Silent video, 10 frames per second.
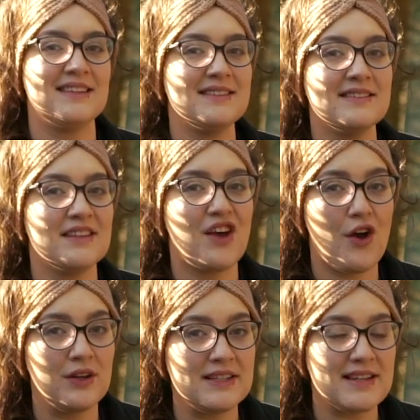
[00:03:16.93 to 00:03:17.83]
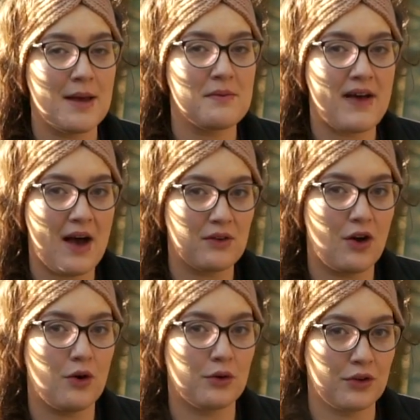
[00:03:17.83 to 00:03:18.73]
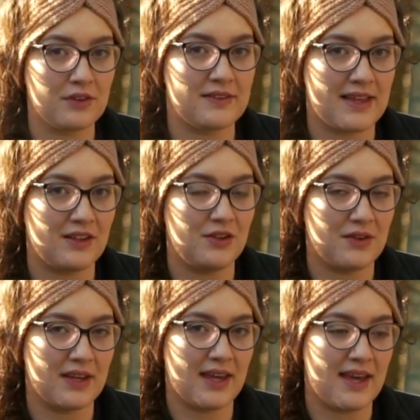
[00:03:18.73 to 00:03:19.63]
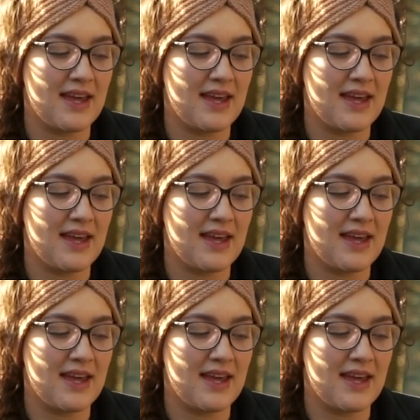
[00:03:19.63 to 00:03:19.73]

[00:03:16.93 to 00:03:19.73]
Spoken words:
This isn't the only type of alcohol cook set that you can get.